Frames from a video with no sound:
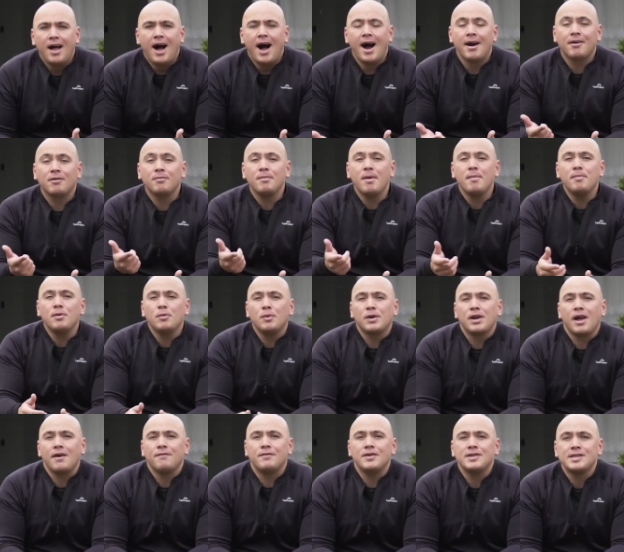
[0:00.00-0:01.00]
I remember
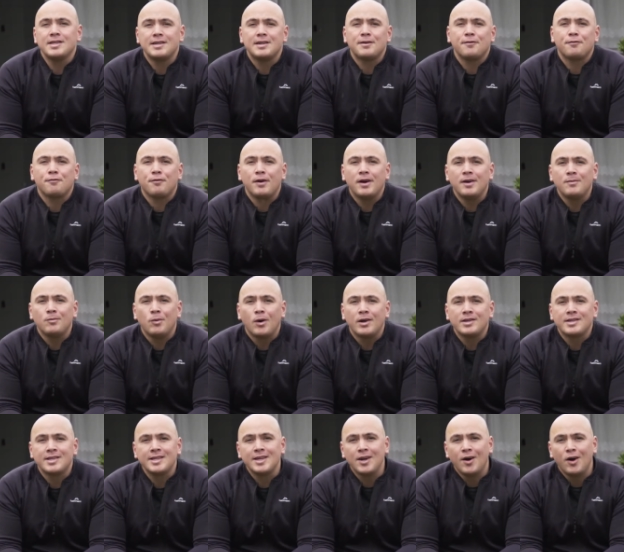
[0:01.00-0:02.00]
when I visited a friend
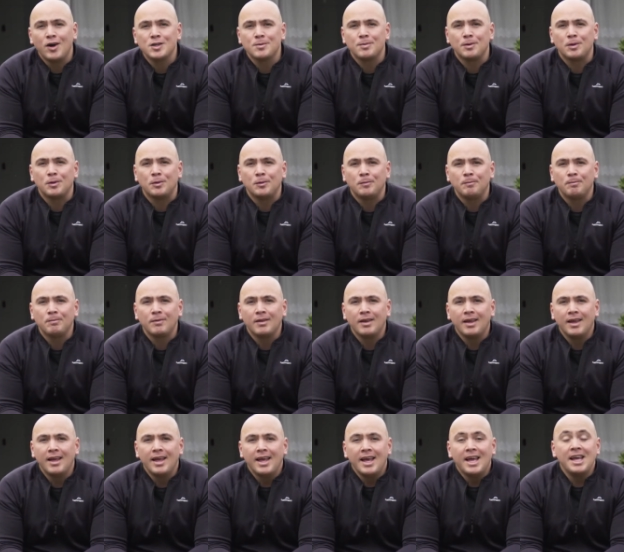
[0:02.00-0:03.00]
once in hospital.
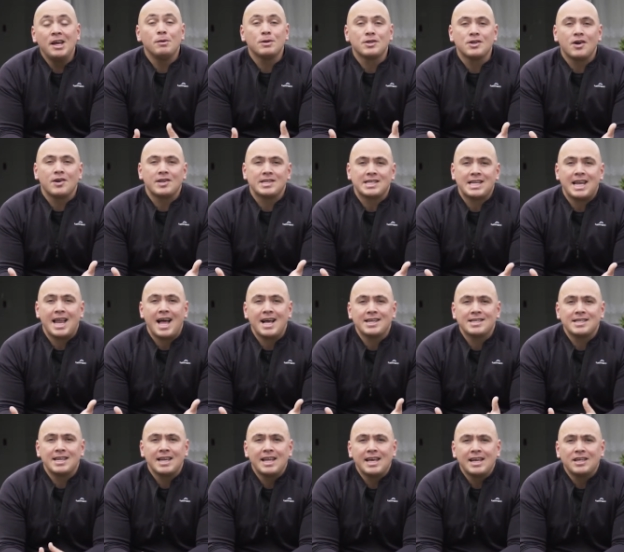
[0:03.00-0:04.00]
He was on his
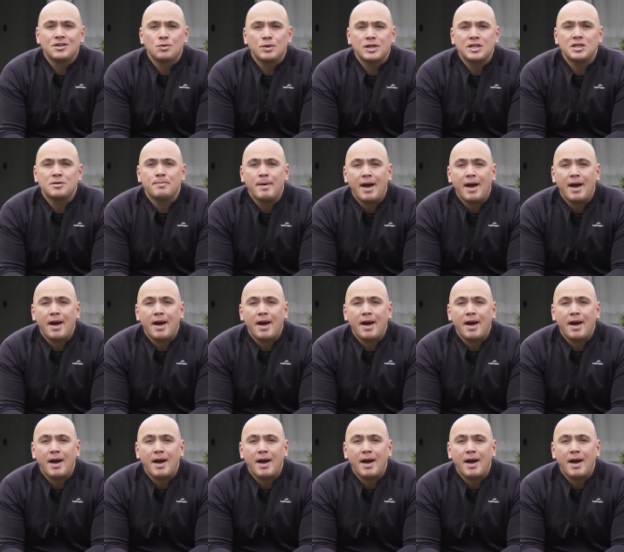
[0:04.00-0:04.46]
last legs with his